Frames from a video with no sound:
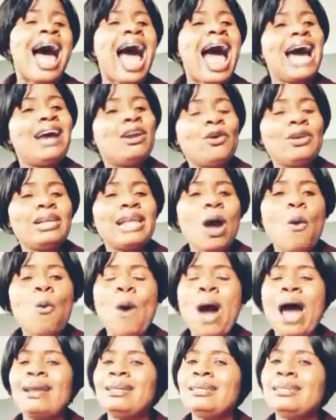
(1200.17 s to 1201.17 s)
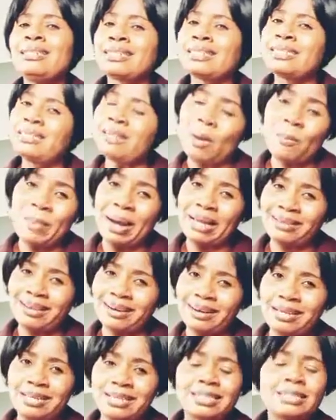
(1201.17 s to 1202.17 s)
Another one is, number
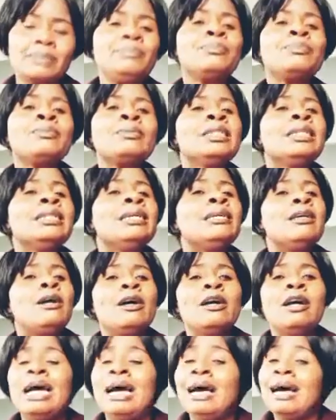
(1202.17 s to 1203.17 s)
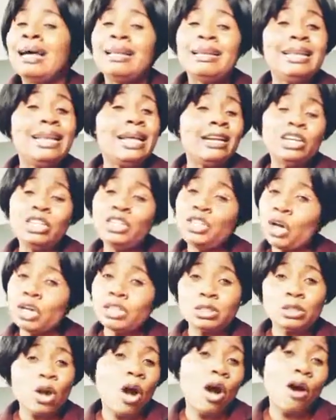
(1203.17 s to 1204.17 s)
three is
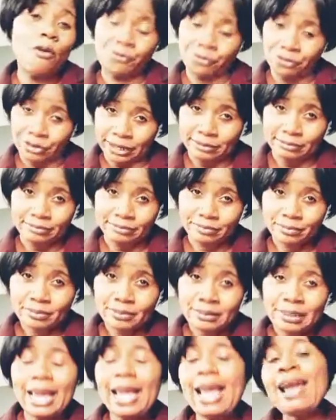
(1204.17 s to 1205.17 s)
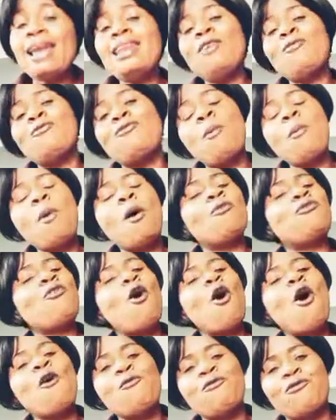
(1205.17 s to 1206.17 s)
religious offering. Any form
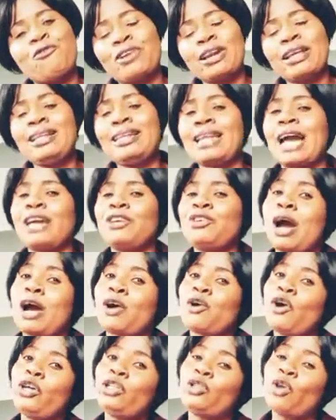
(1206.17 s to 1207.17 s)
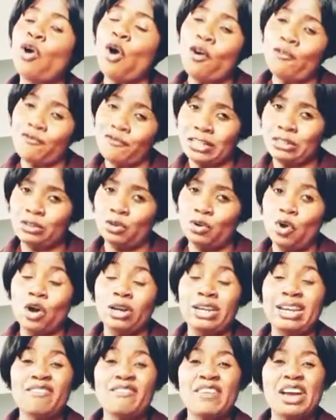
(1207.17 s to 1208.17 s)
of offering that you are going to offer to
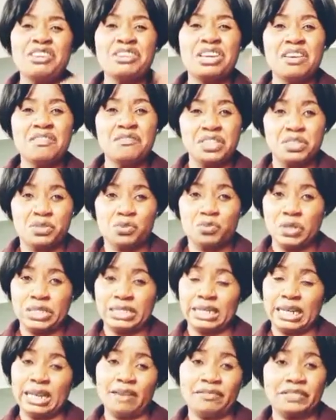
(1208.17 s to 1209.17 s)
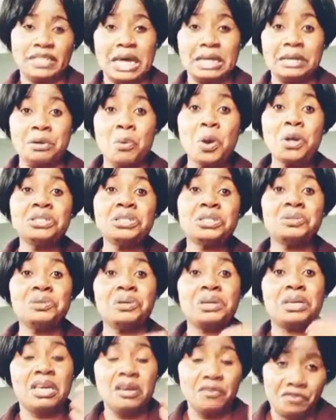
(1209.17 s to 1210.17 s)
God, never you give it with left hand. Once
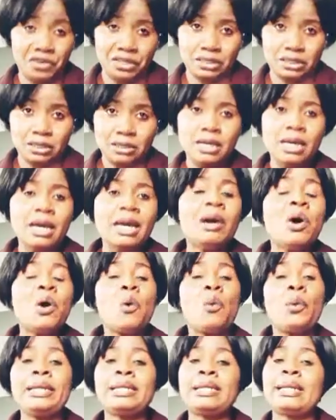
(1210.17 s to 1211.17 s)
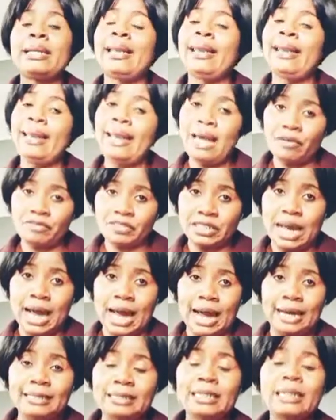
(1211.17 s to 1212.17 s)
you give it with left
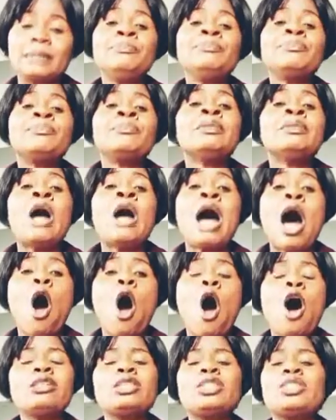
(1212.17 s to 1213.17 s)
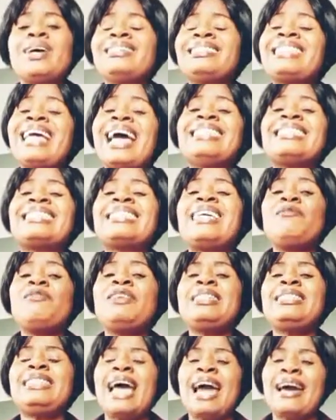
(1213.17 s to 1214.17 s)
hand, or sometimes give
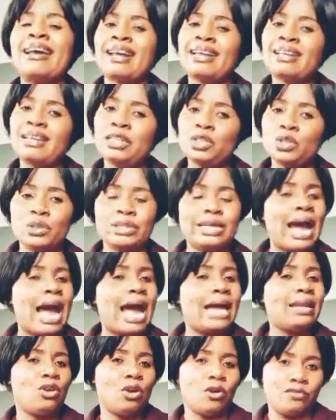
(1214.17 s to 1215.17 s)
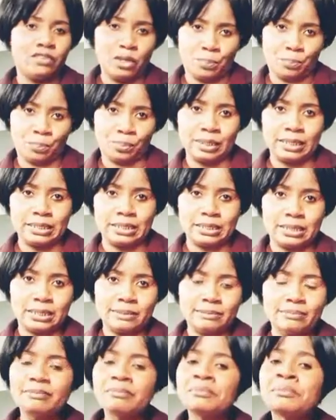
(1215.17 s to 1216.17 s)
it directly to the hand of the
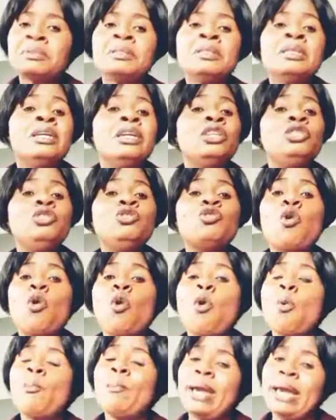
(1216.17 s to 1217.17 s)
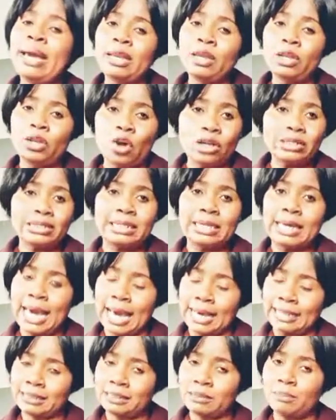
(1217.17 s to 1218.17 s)
priest, you may not
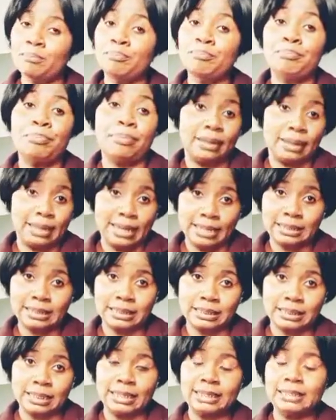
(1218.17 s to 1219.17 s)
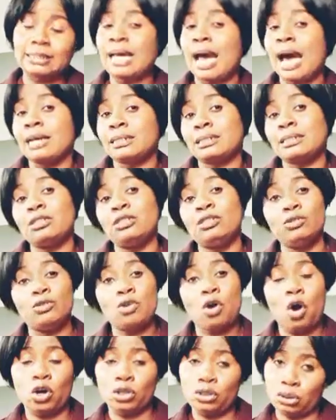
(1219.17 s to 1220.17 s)
get blessings as
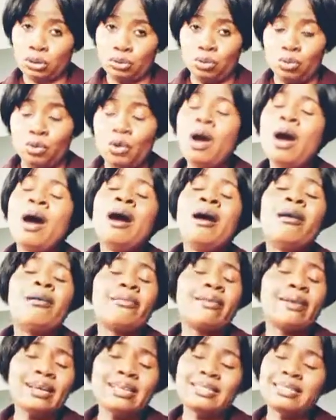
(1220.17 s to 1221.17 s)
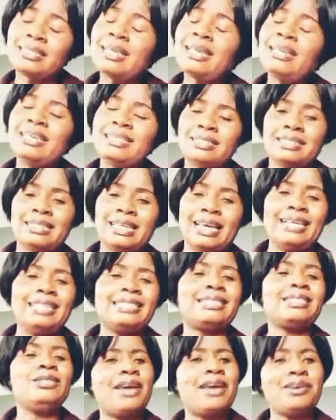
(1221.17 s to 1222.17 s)
you ought to. Reason is
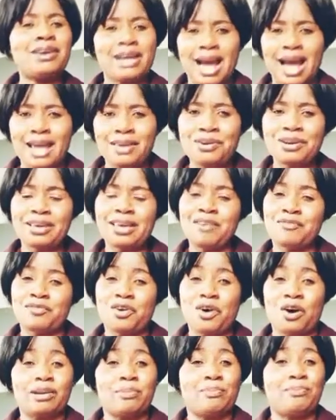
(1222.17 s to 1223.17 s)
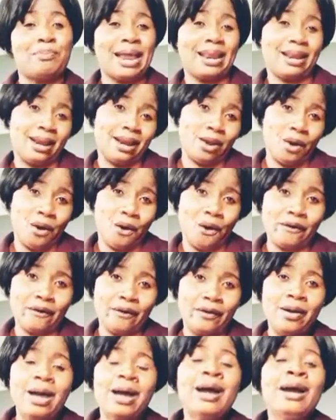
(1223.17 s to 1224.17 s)
this: can you give God bad
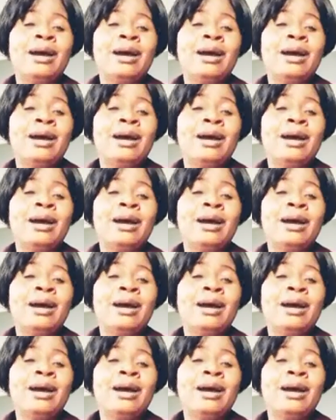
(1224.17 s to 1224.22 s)
luck?